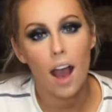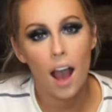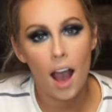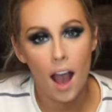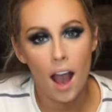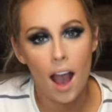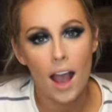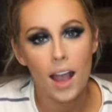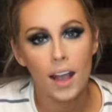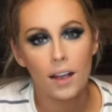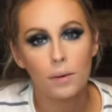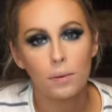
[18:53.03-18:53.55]

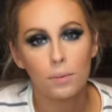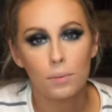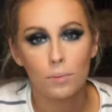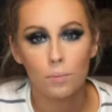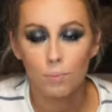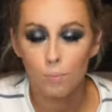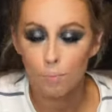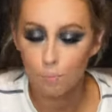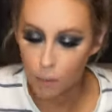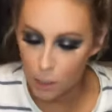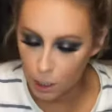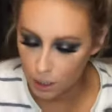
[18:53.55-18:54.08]
I
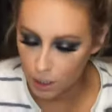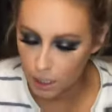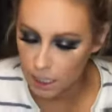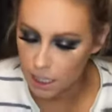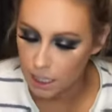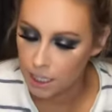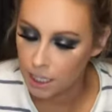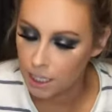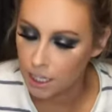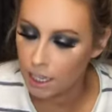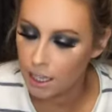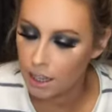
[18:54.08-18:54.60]

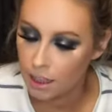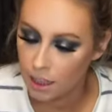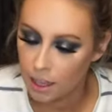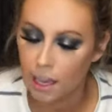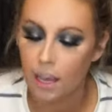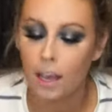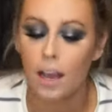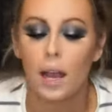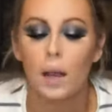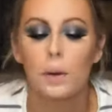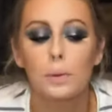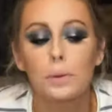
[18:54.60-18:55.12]
personally
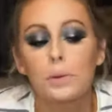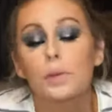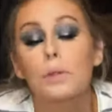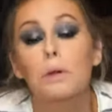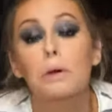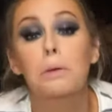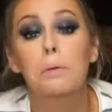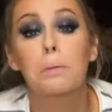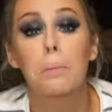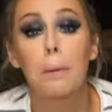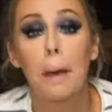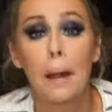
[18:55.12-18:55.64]
think I would
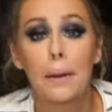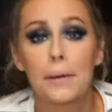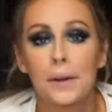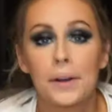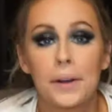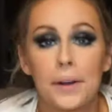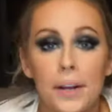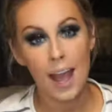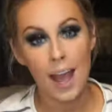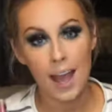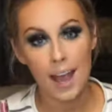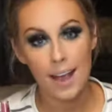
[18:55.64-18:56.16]
look
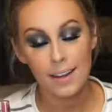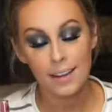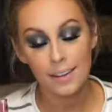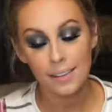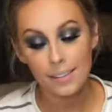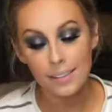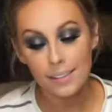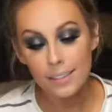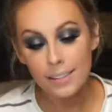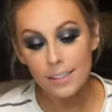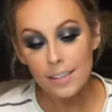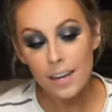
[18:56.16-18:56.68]
better.
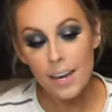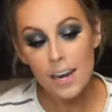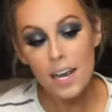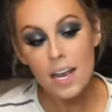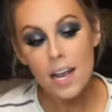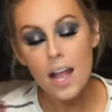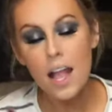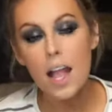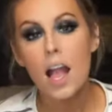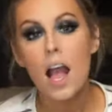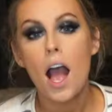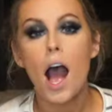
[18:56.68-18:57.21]
Next,
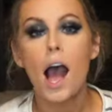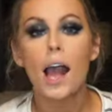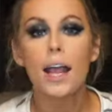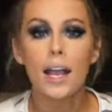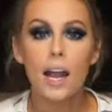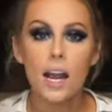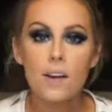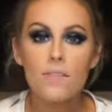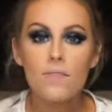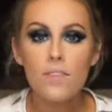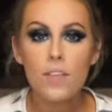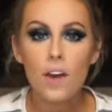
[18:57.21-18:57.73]
I
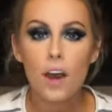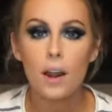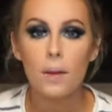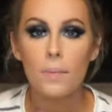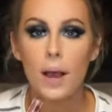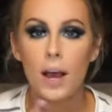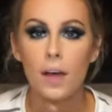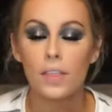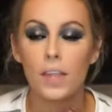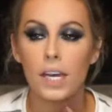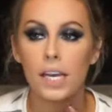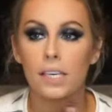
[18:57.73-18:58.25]
kind of thought
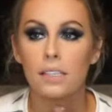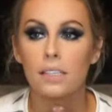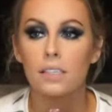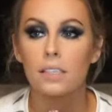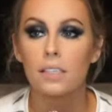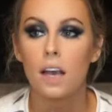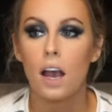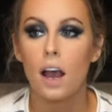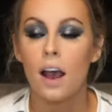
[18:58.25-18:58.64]
about this.